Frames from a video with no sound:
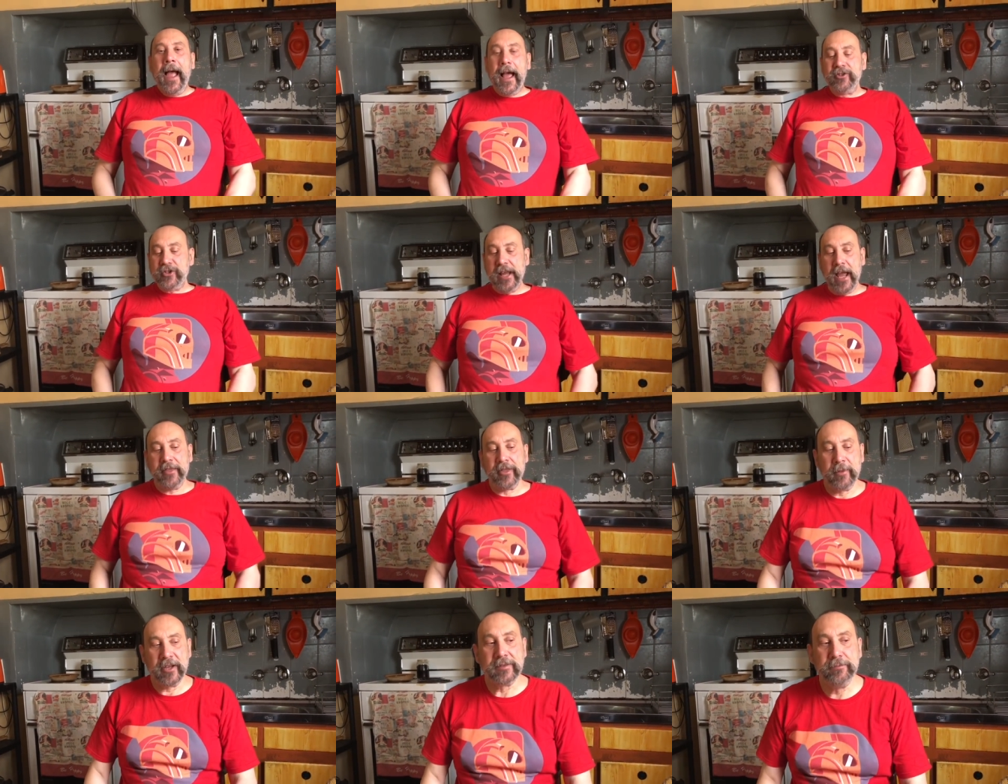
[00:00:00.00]
And she had
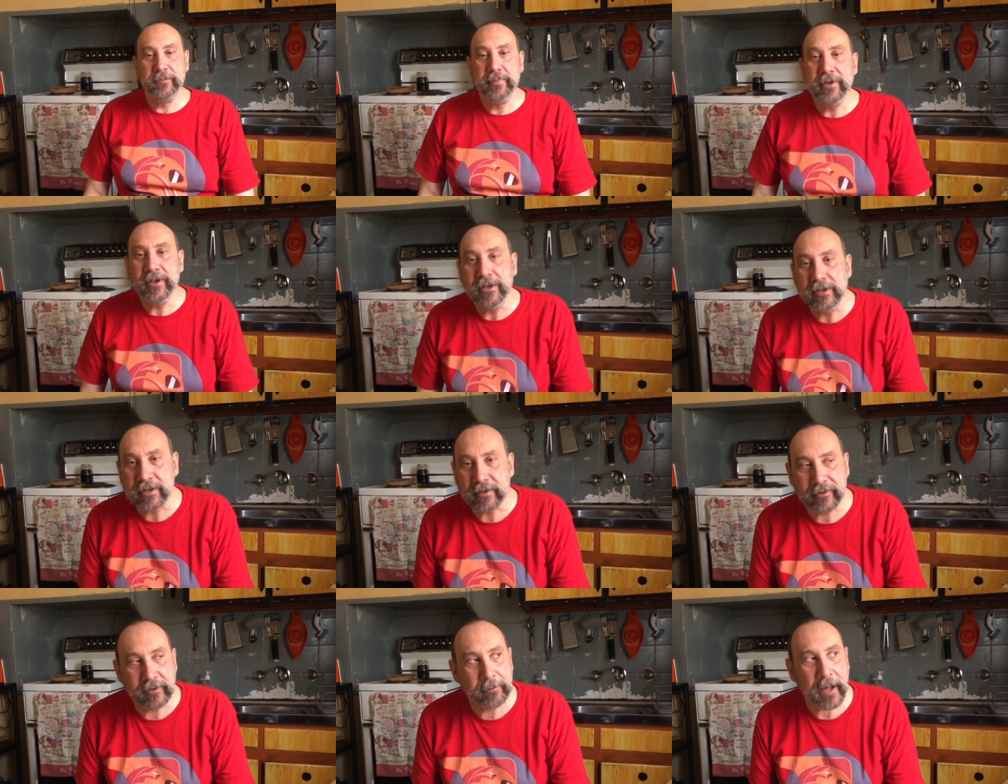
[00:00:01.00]
the most
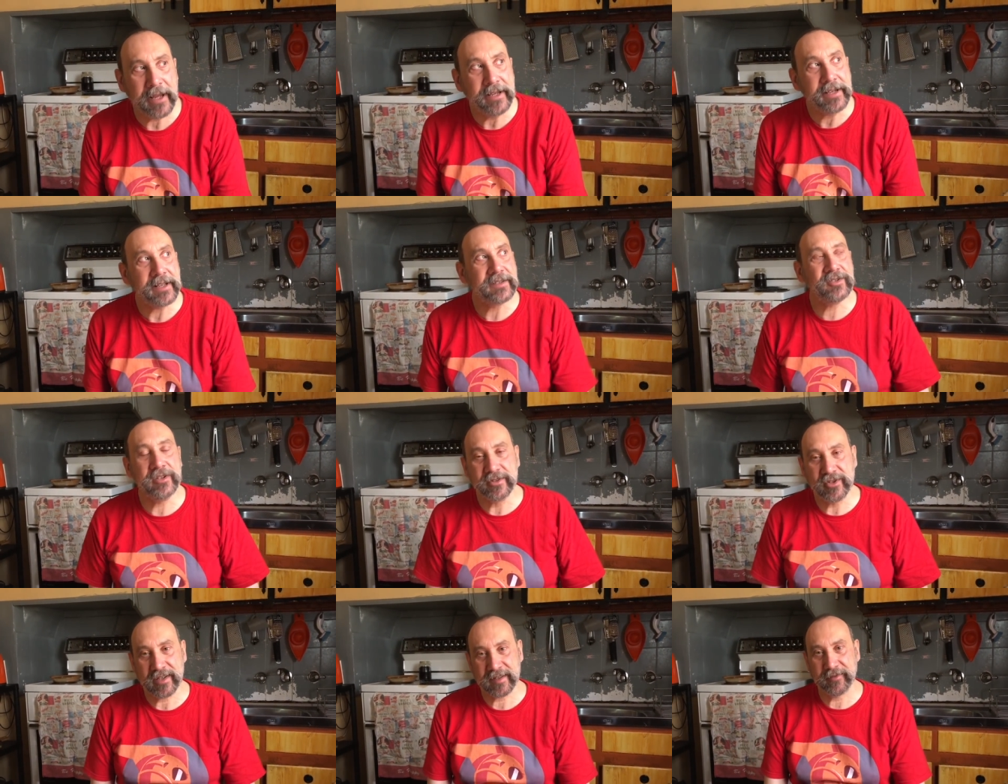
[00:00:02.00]
beautiful paintings she
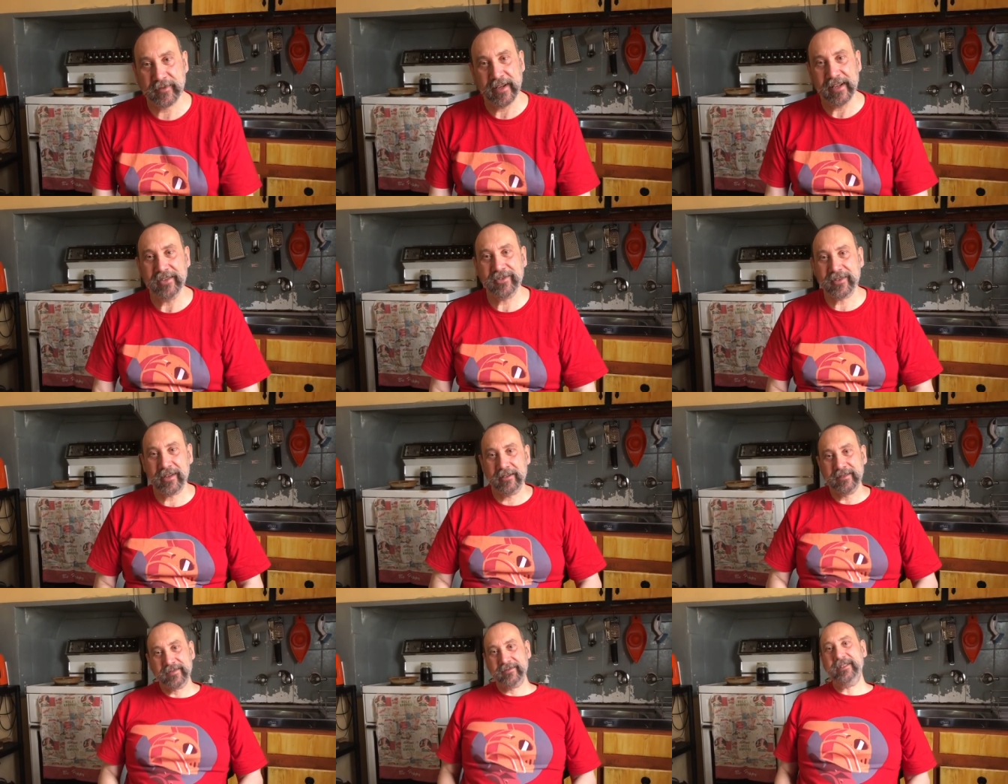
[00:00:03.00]
had just finished. I
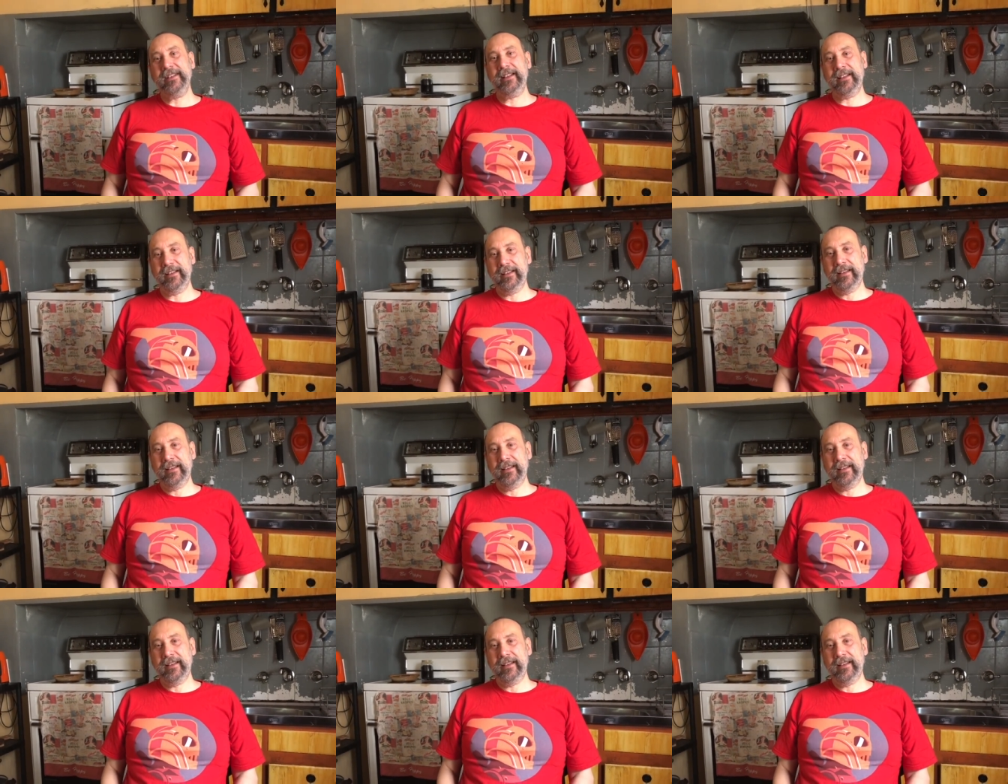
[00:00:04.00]
was really...